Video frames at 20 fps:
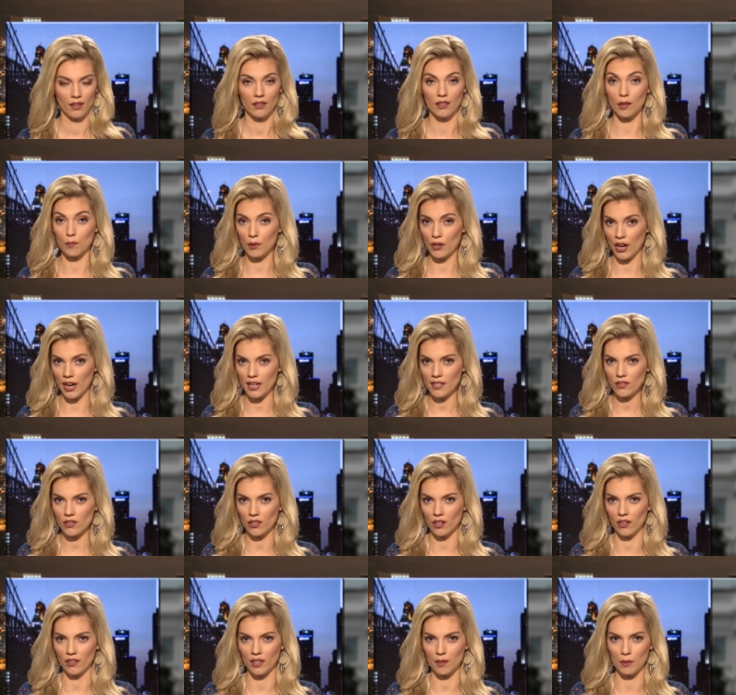Number eight,
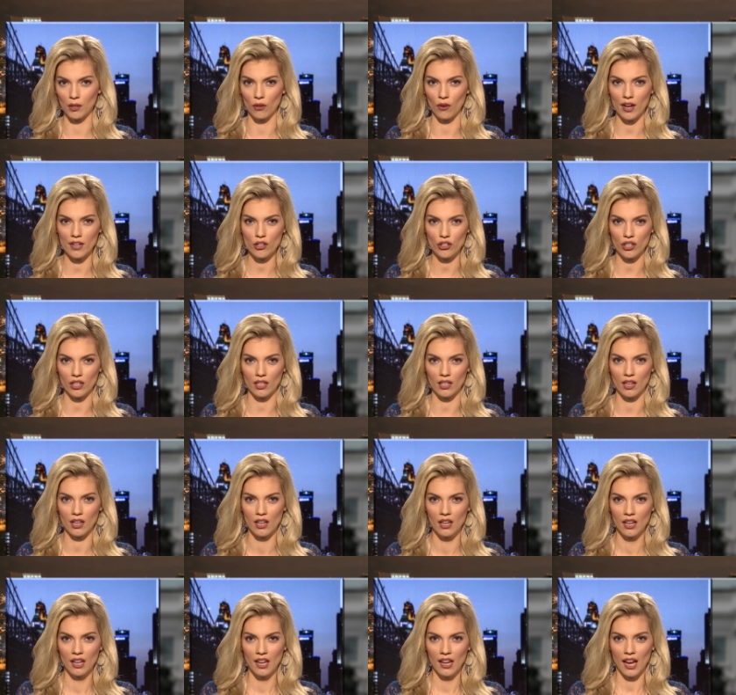on immigration,
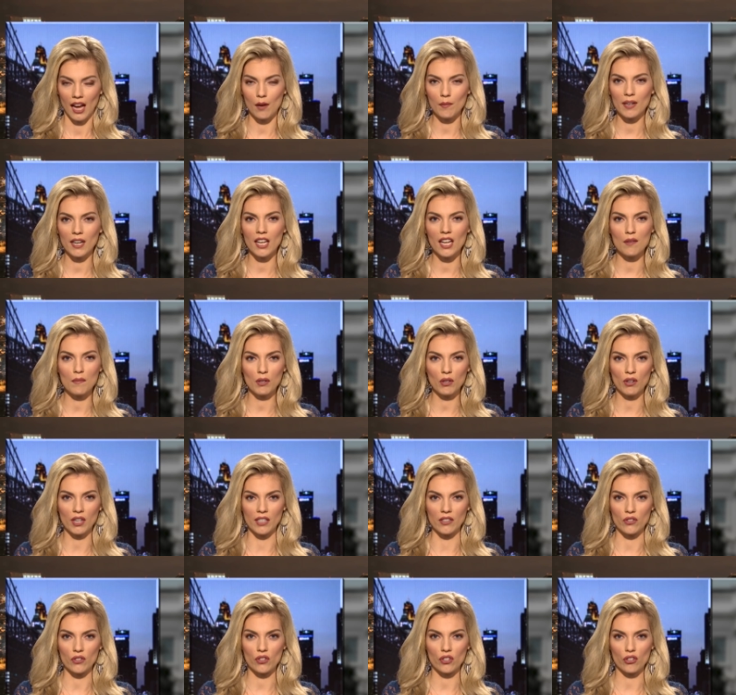how many
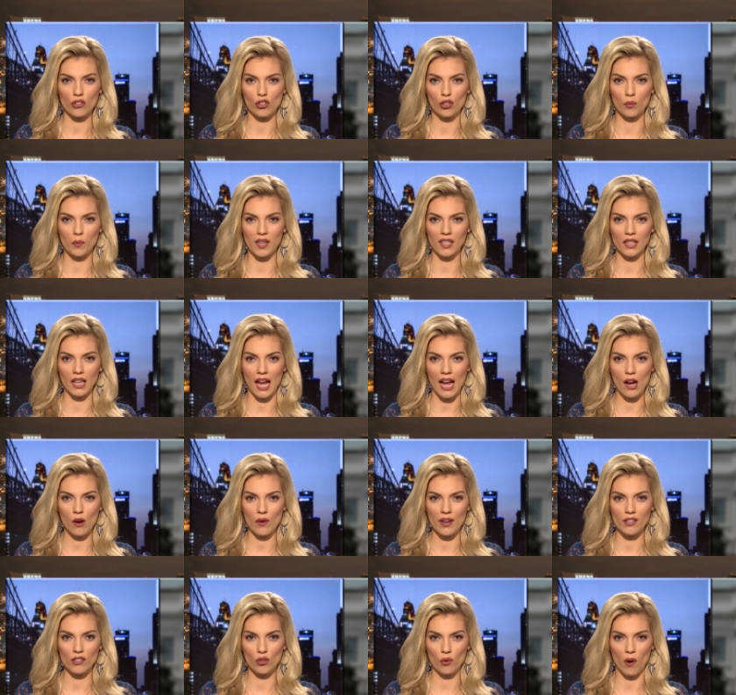immigrants should we allow
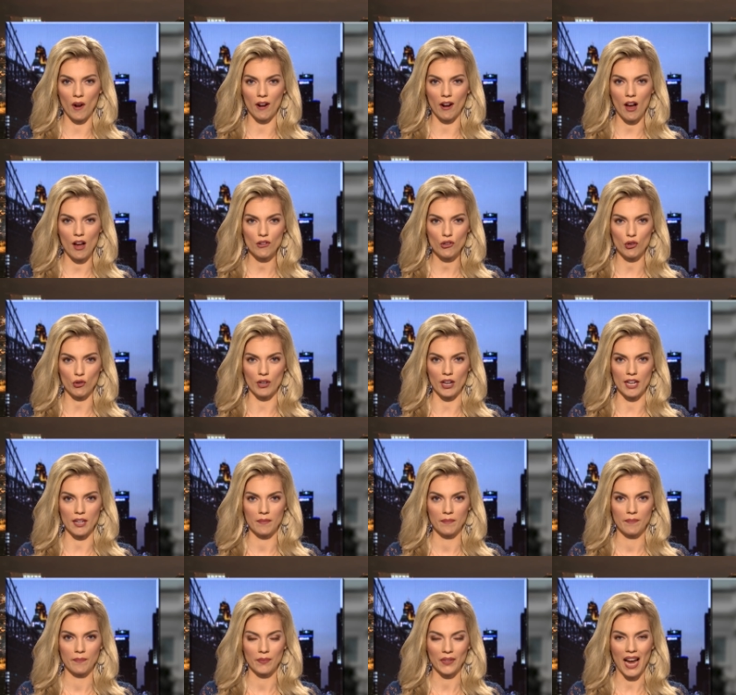into our country?
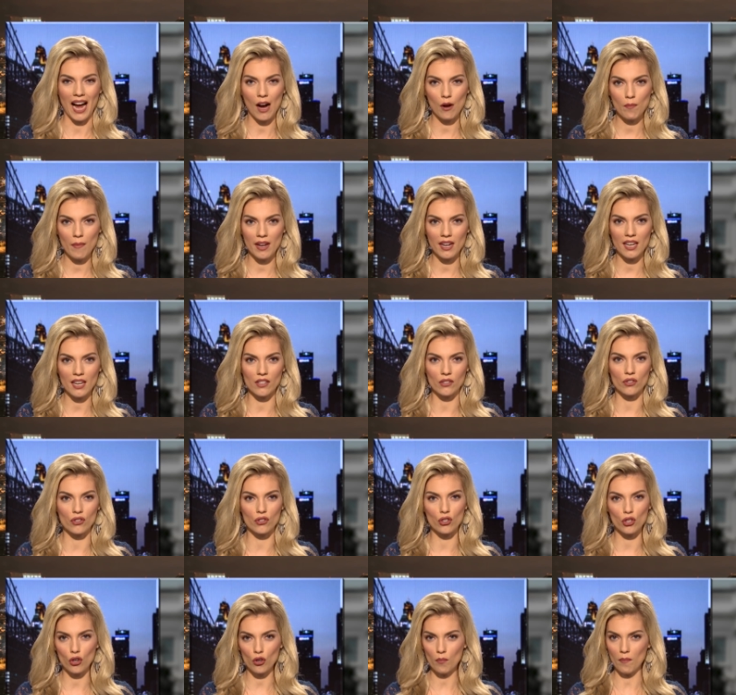How many is
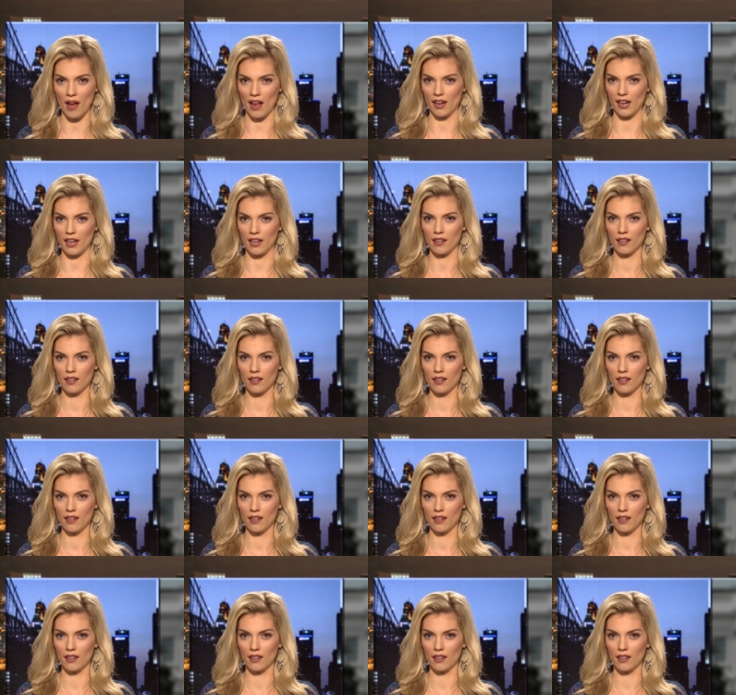too many?